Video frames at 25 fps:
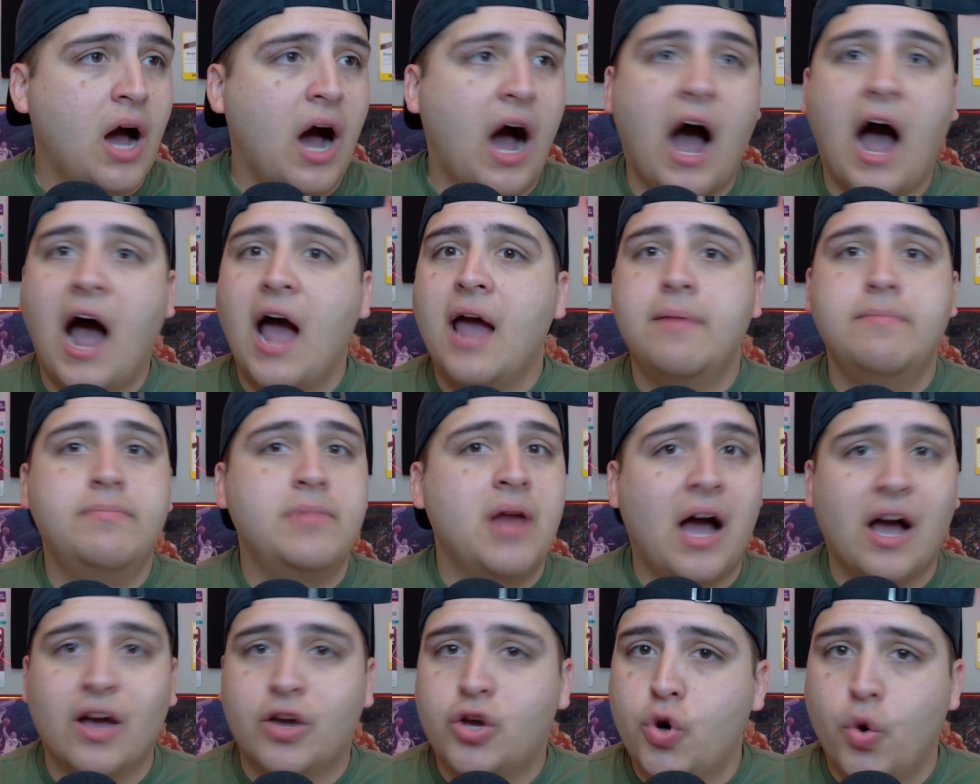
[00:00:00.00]
I'm
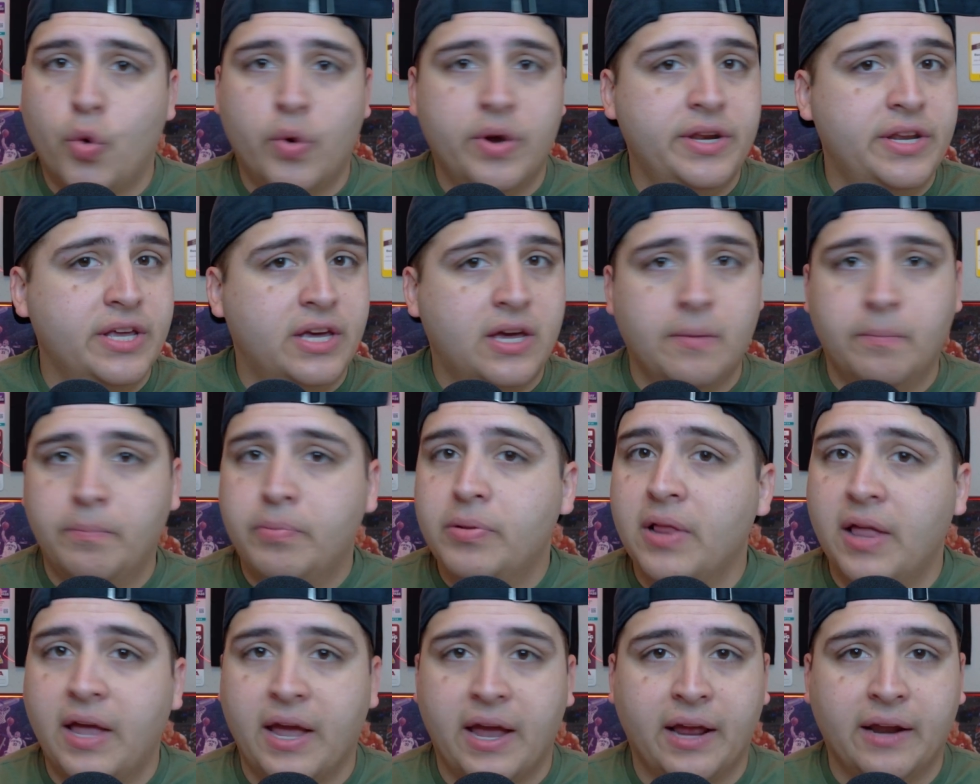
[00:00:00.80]
not going to
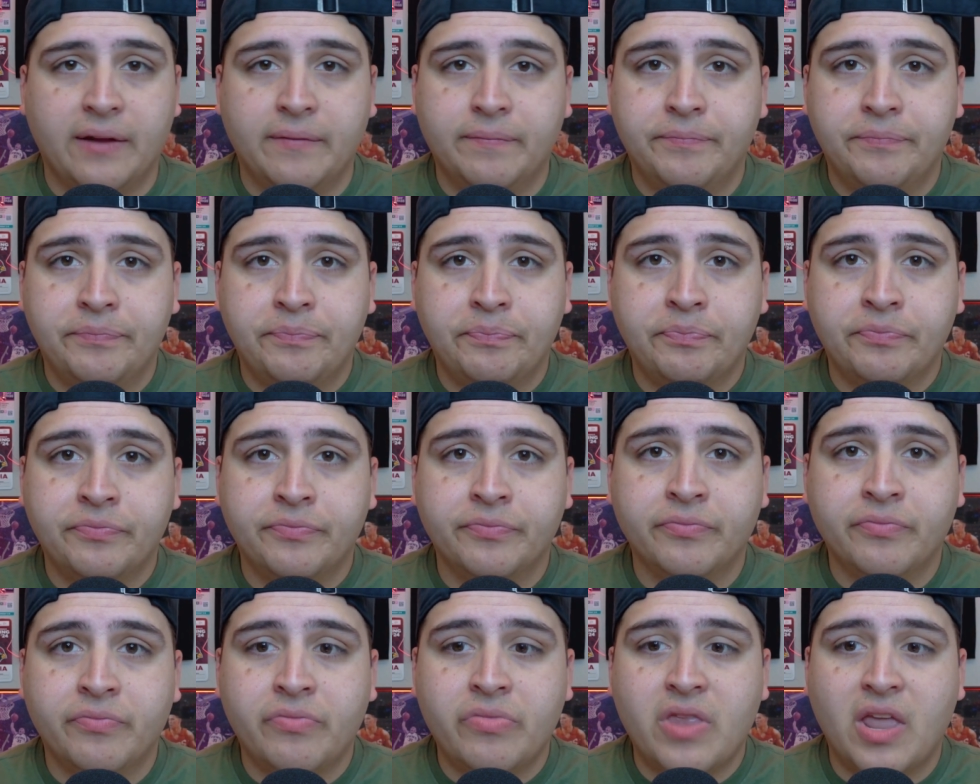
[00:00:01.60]
complain
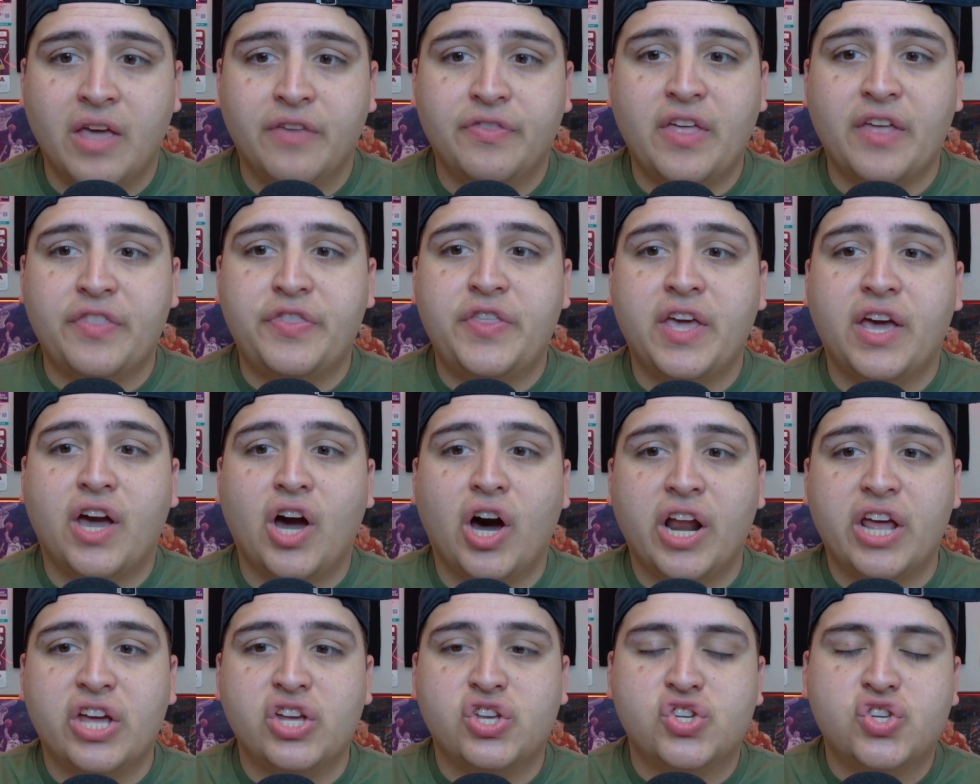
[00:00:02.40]
that they
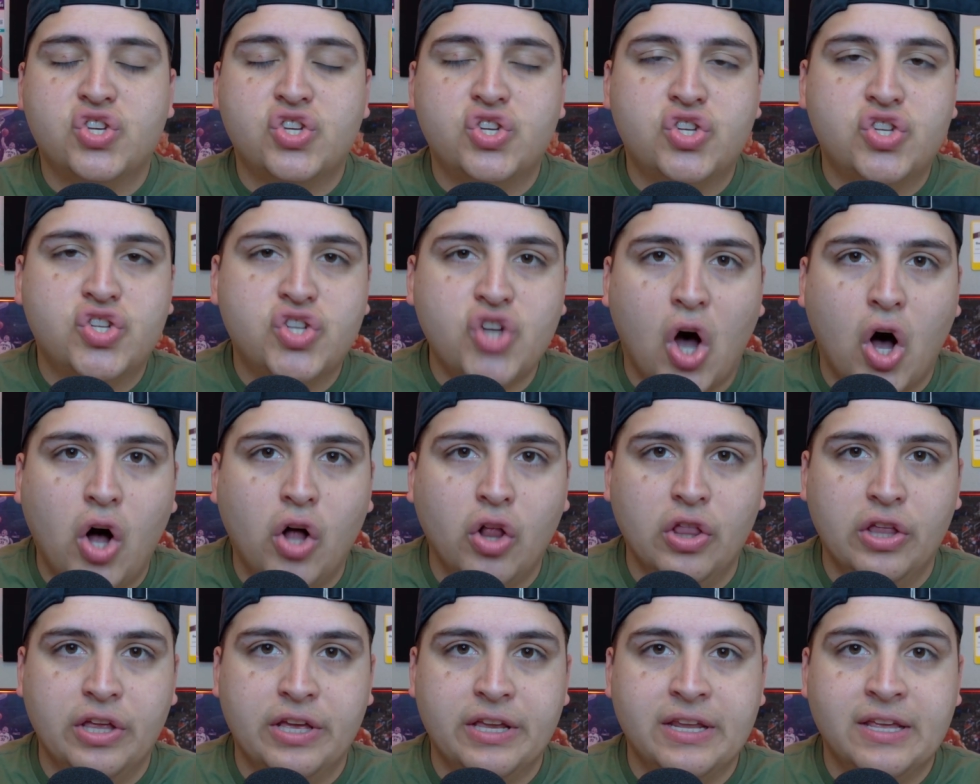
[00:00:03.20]
got a
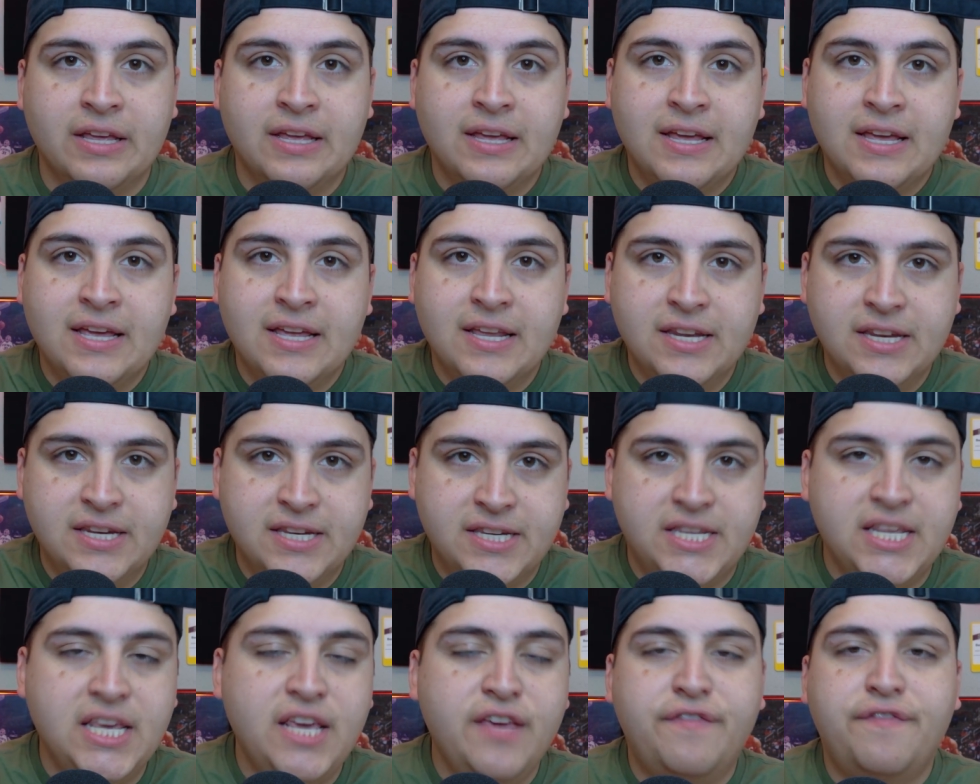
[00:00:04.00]
solid
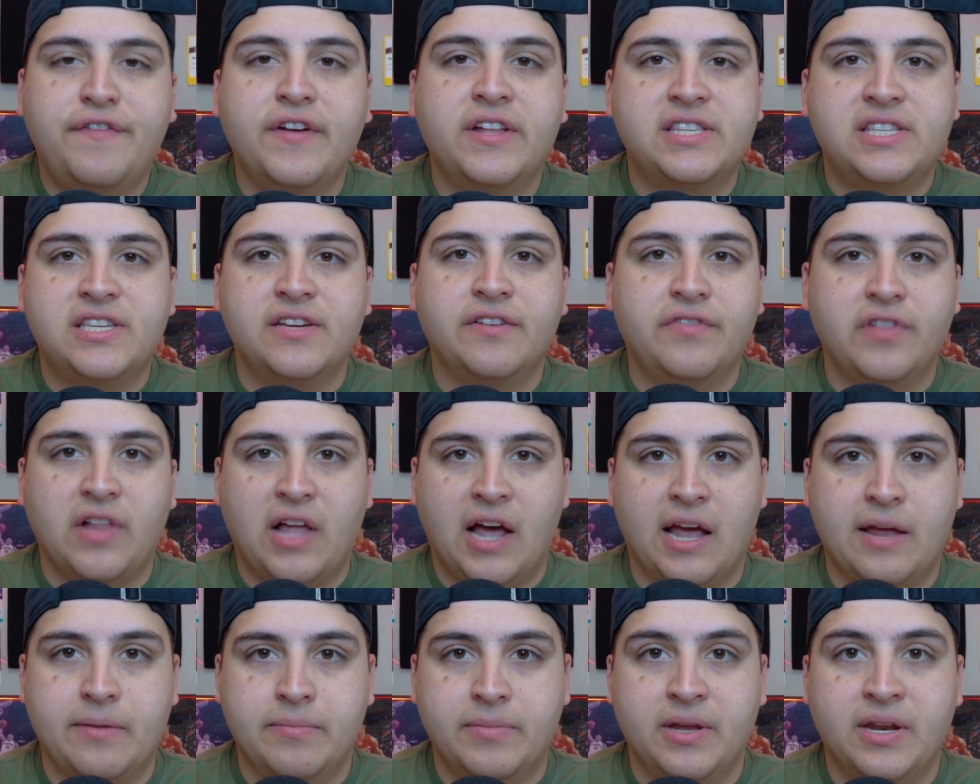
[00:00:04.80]
defensive
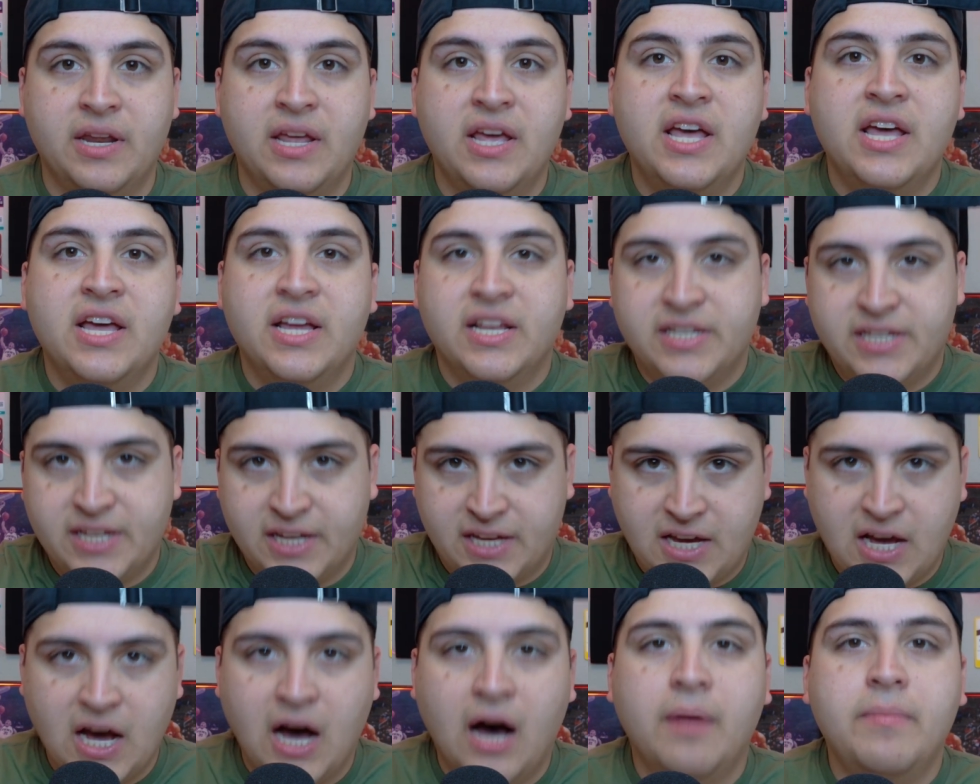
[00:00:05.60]
lineman to
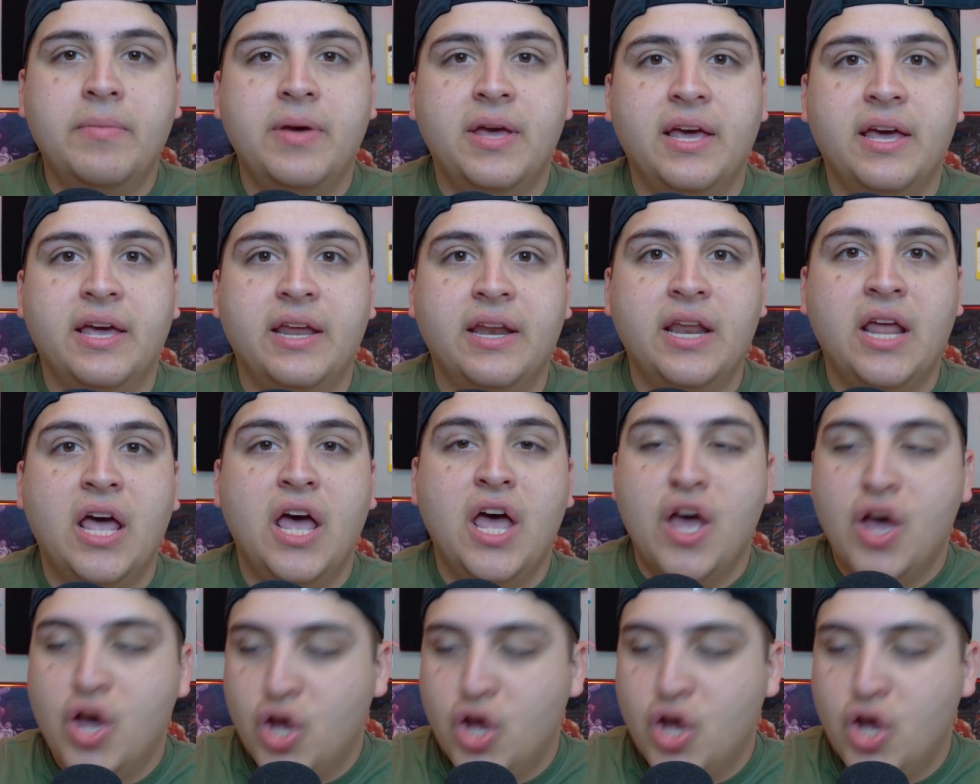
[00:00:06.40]
come in,